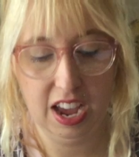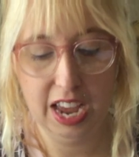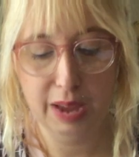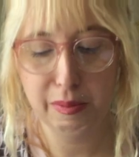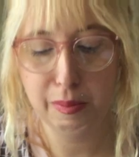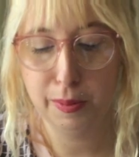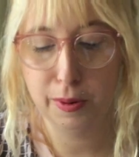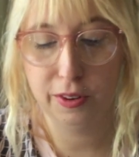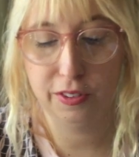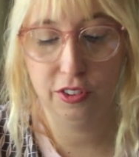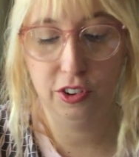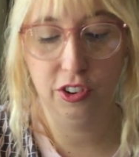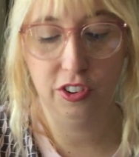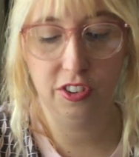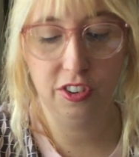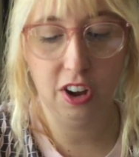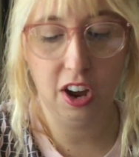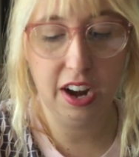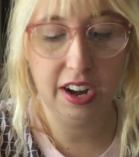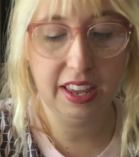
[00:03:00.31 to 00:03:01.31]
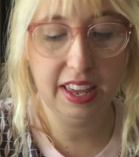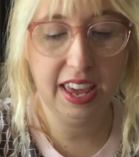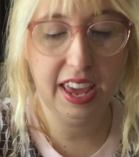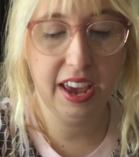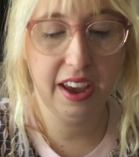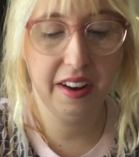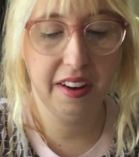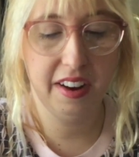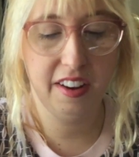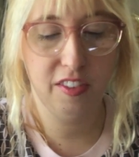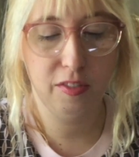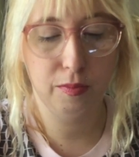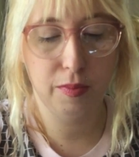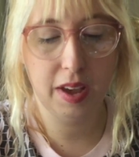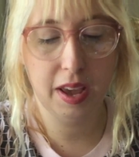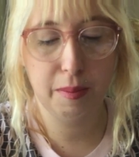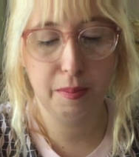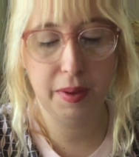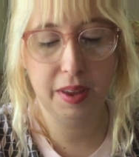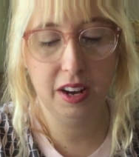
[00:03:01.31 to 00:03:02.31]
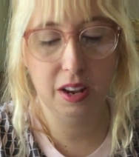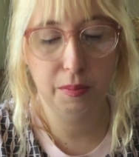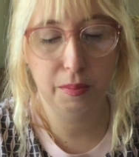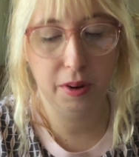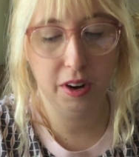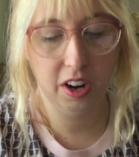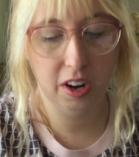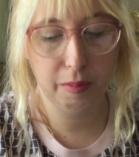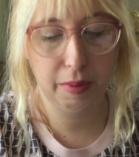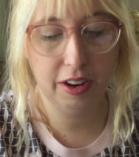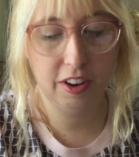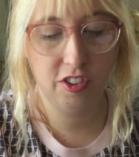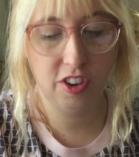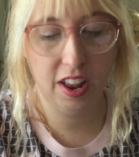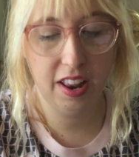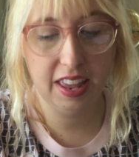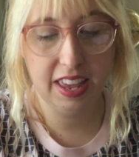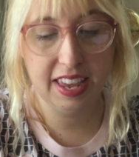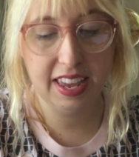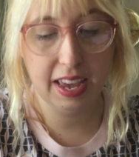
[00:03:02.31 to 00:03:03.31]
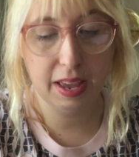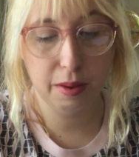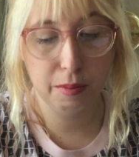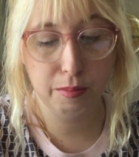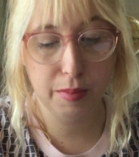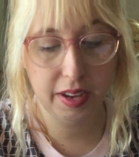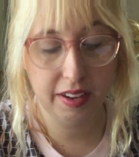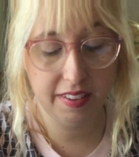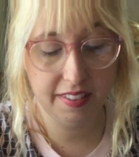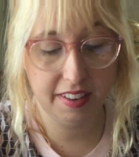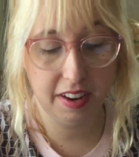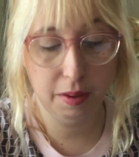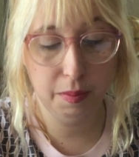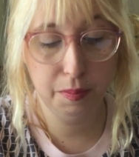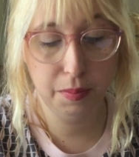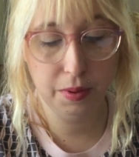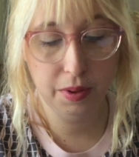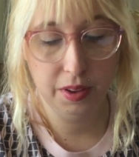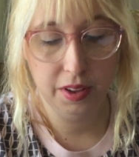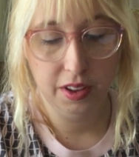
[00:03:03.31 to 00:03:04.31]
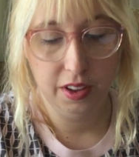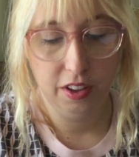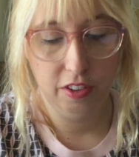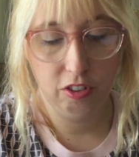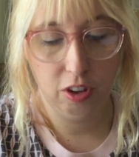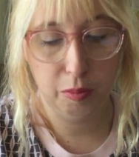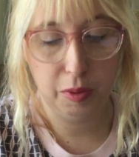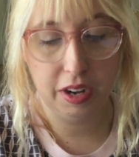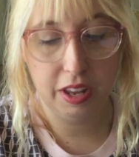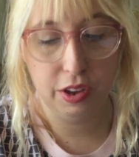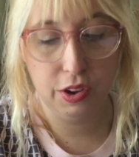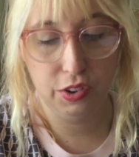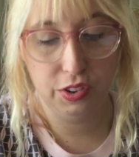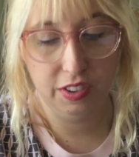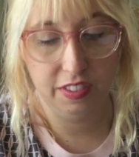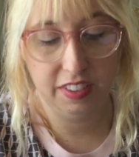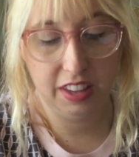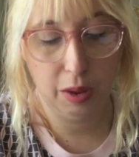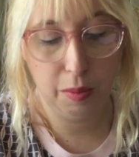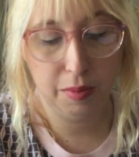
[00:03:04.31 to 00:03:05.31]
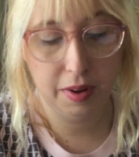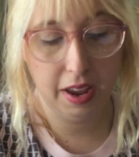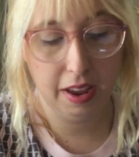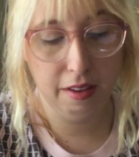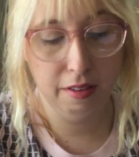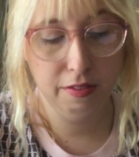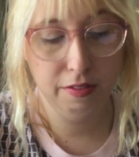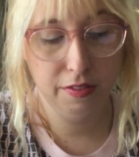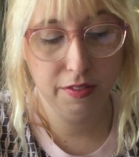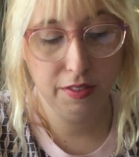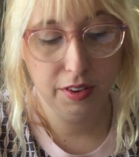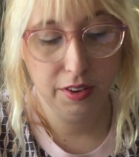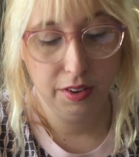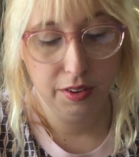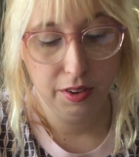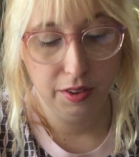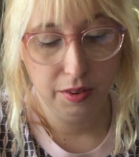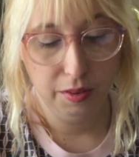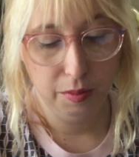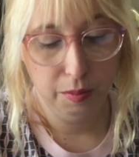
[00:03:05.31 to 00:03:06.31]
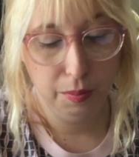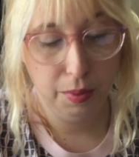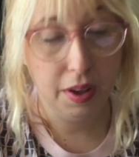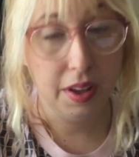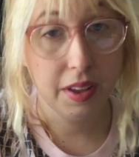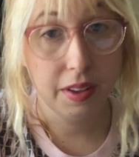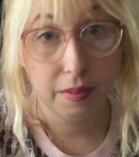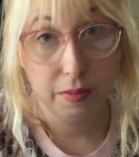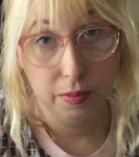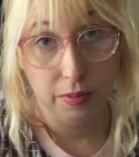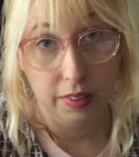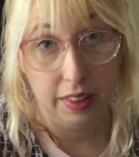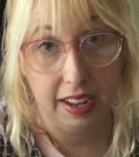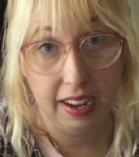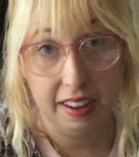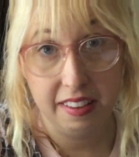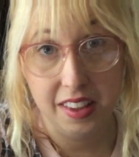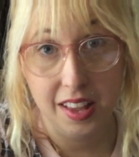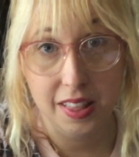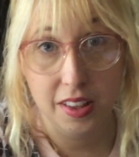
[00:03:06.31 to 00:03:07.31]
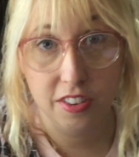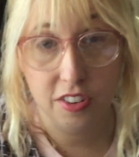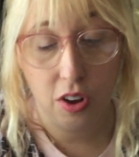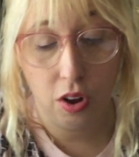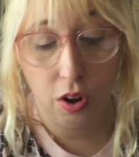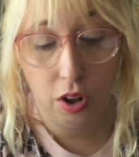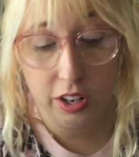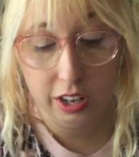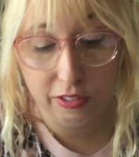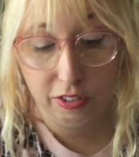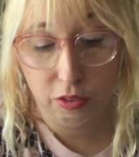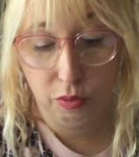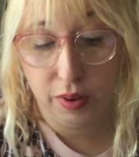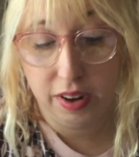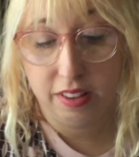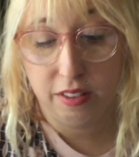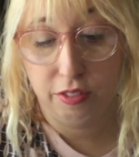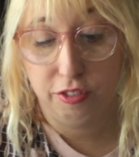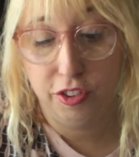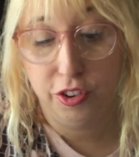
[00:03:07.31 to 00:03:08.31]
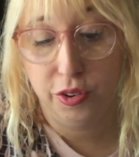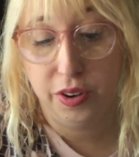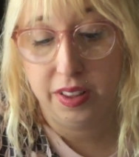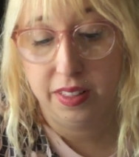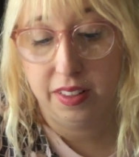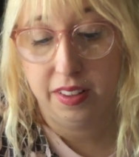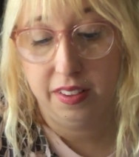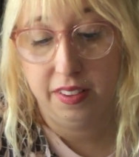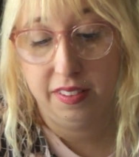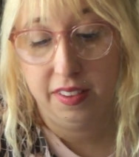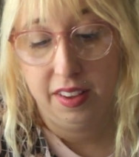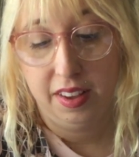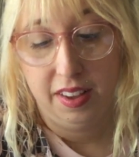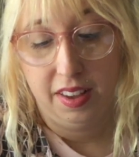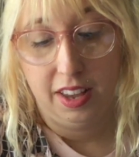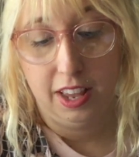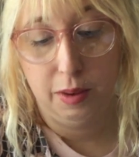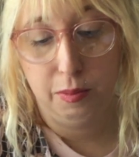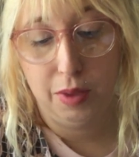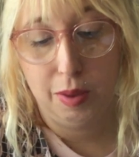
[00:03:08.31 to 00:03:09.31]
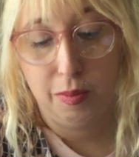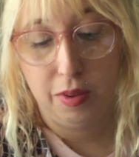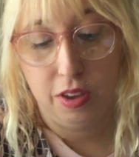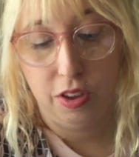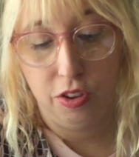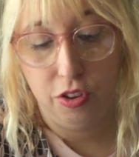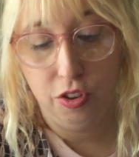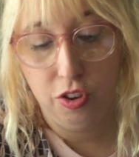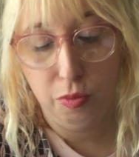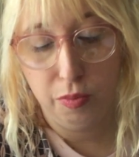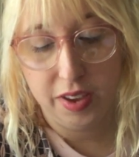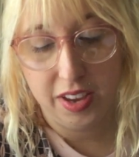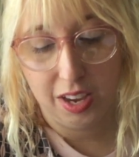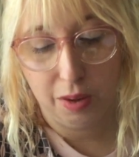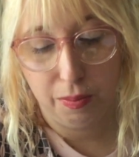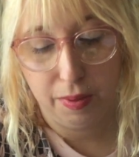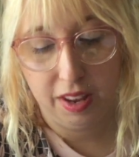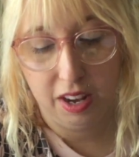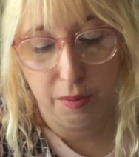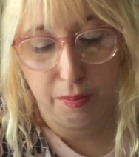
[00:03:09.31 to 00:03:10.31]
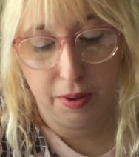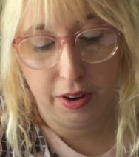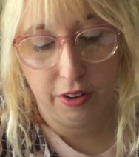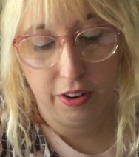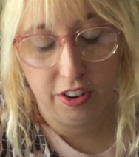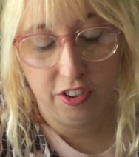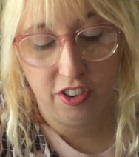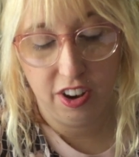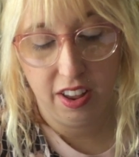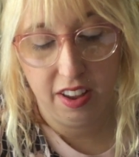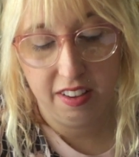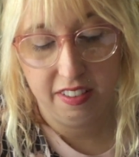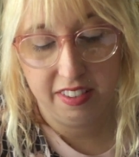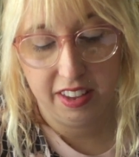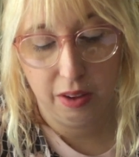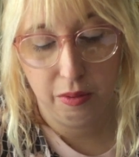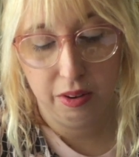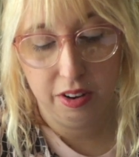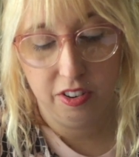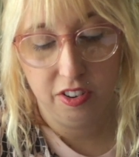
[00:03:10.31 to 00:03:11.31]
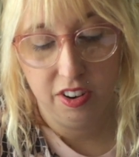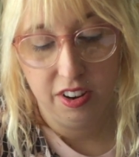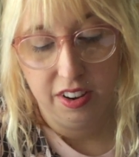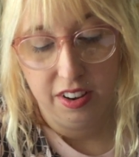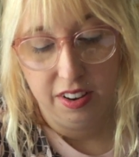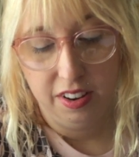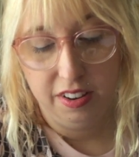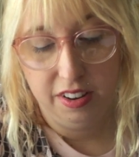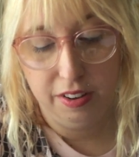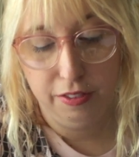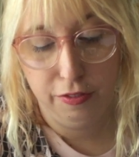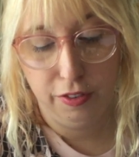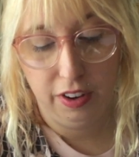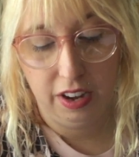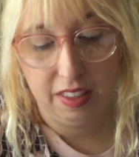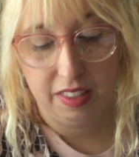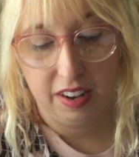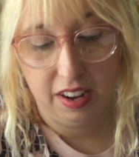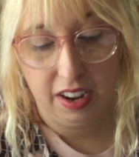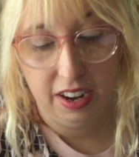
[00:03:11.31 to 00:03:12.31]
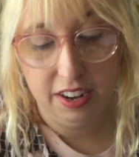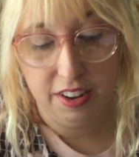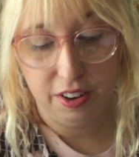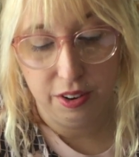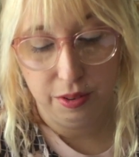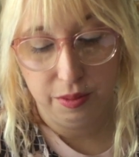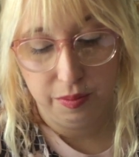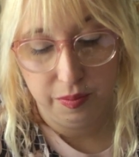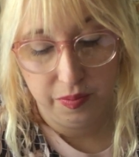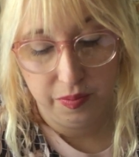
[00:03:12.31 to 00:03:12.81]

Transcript: I'm a person who does not care if my peanut butter and my jelly get mixed up, so I'm gonna use the same knife. But like I said, there's all different ways of doing this, and maybe you make a peanut butter and jelly sandwich differently than I do.